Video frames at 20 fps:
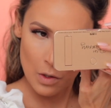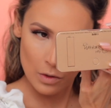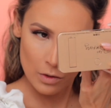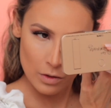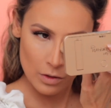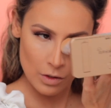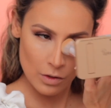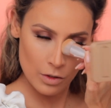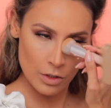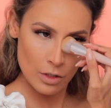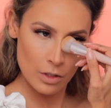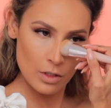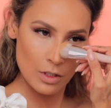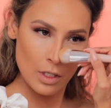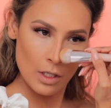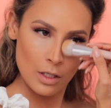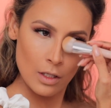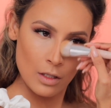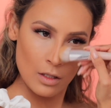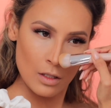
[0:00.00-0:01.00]
also just
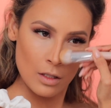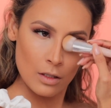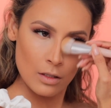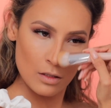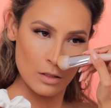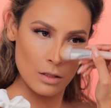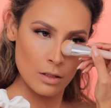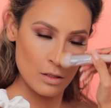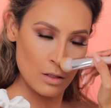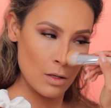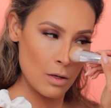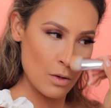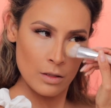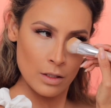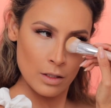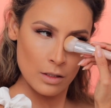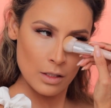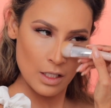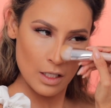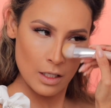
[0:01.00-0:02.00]
taking this, and
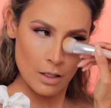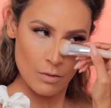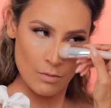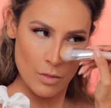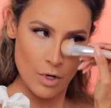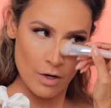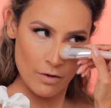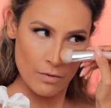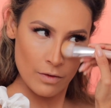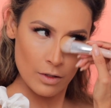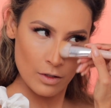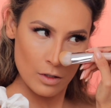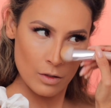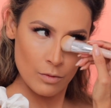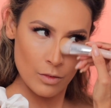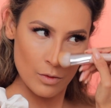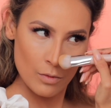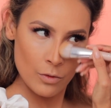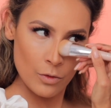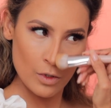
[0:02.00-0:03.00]
this I can buff a little
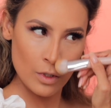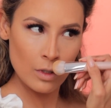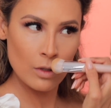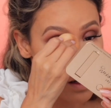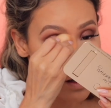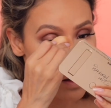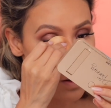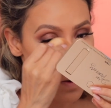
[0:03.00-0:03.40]
bit more.